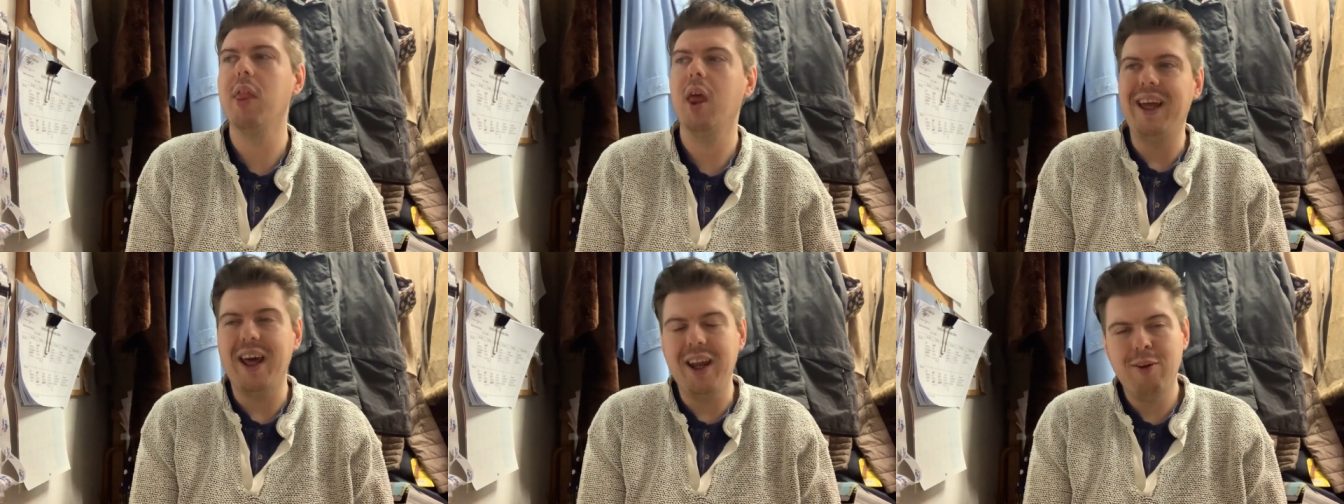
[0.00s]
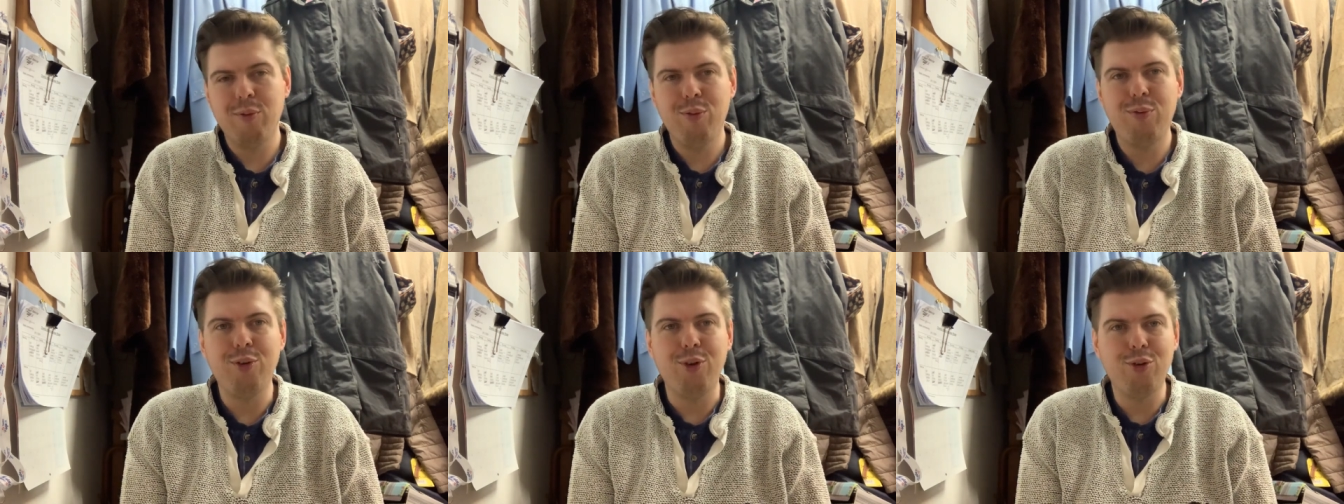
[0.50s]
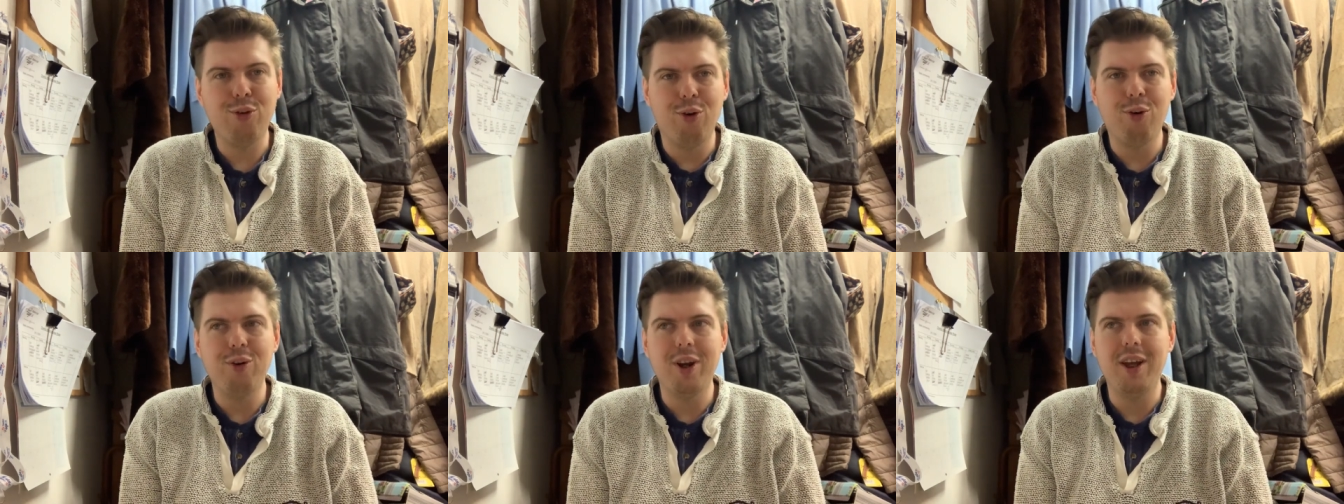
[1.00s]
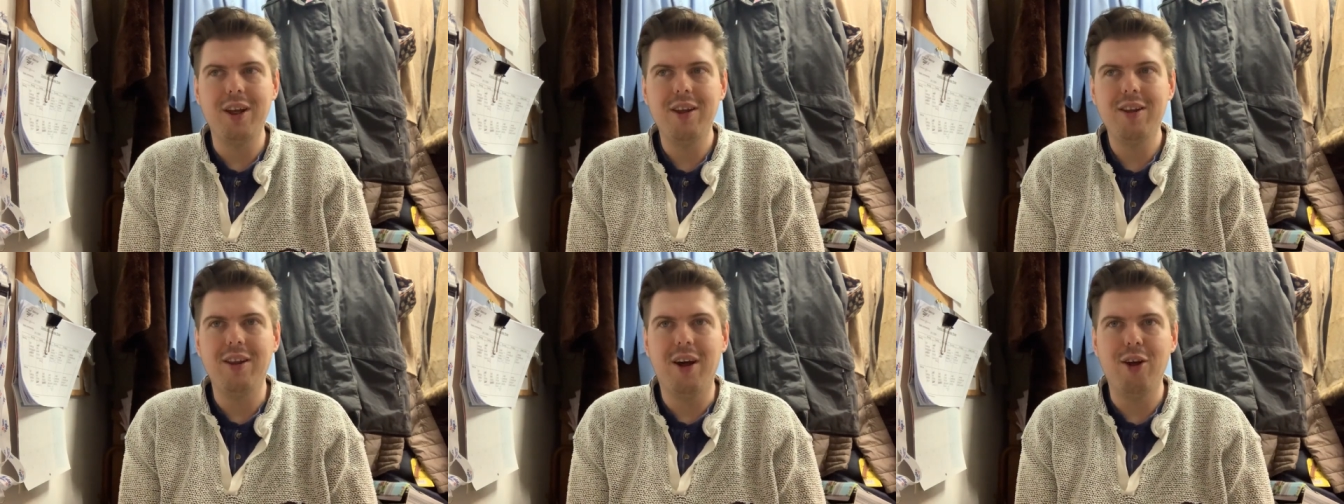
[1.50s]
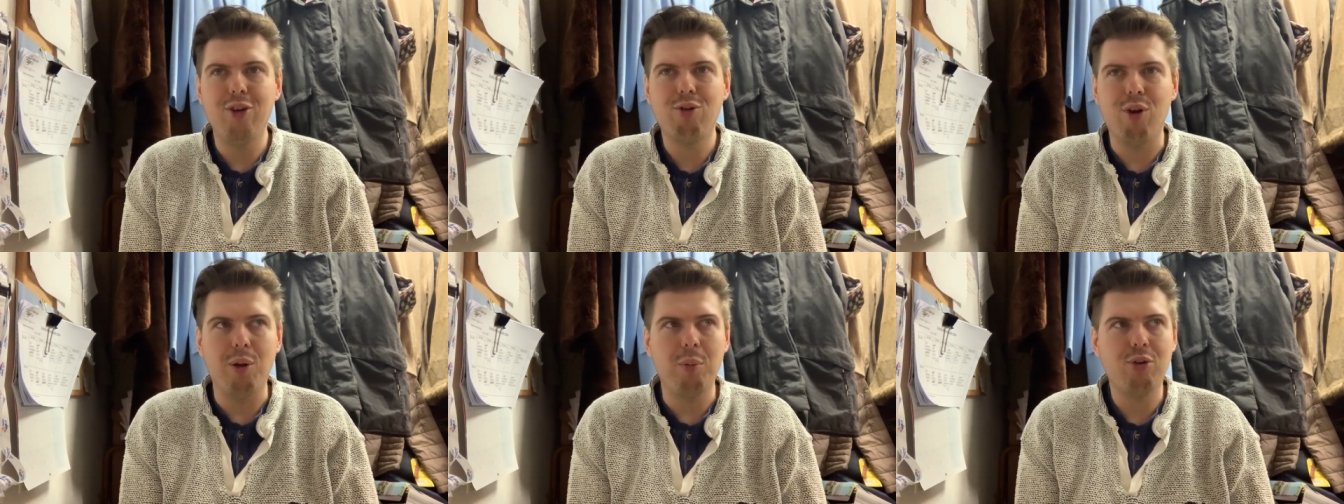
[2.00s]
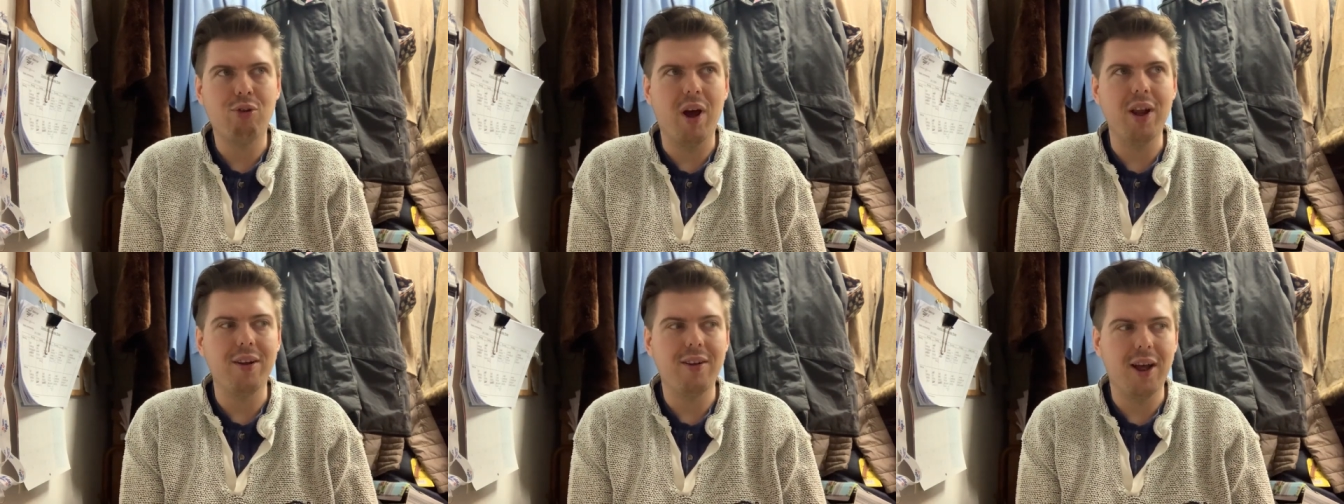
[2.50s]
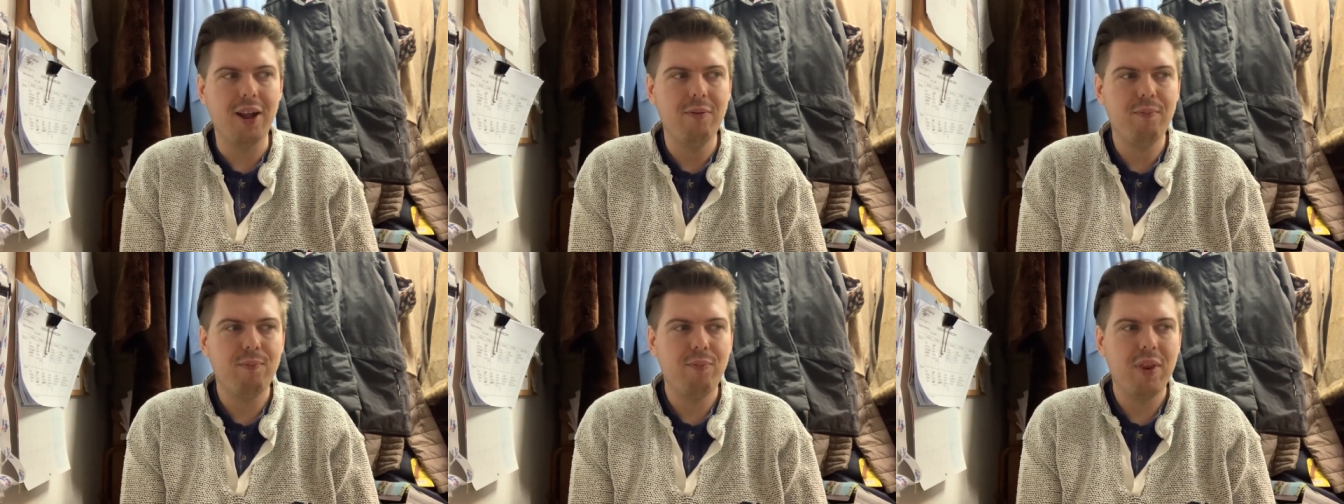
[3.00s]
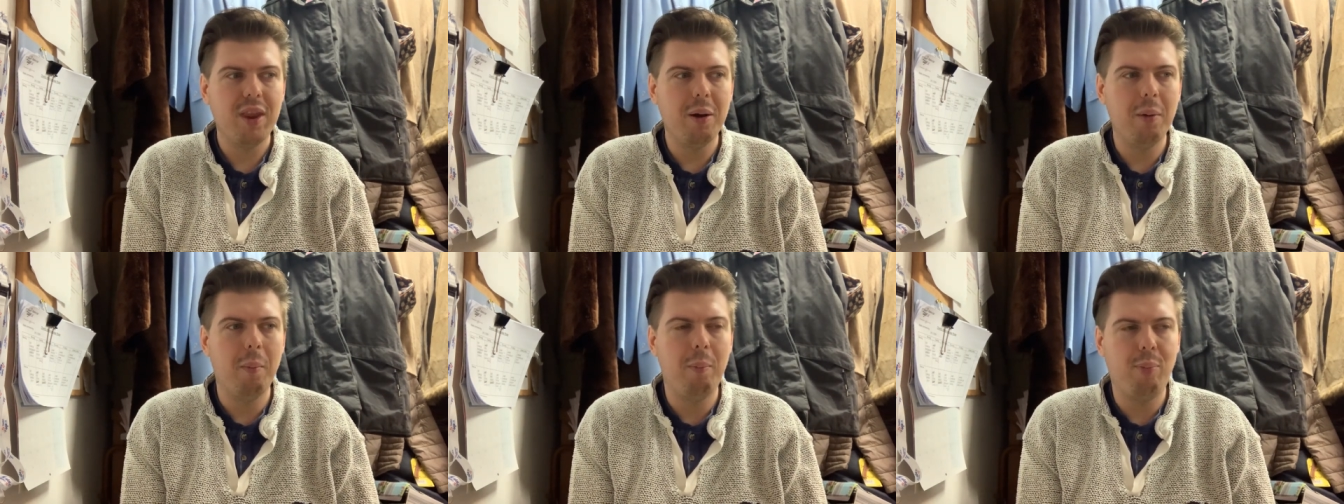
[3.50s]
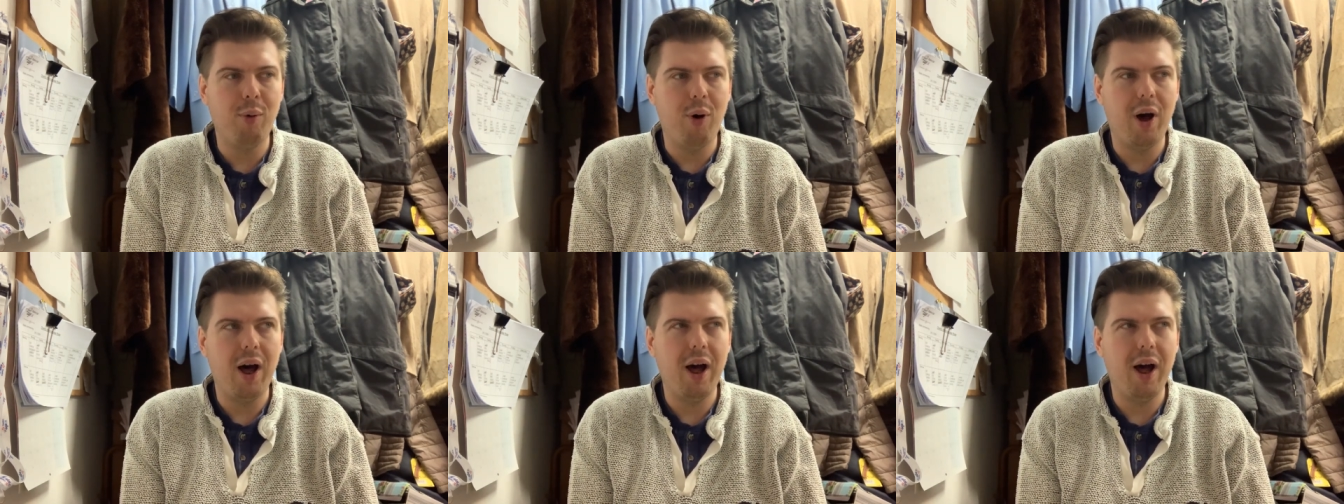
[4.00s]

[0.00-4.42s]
I get it for the story that Trollope was trying to tell, but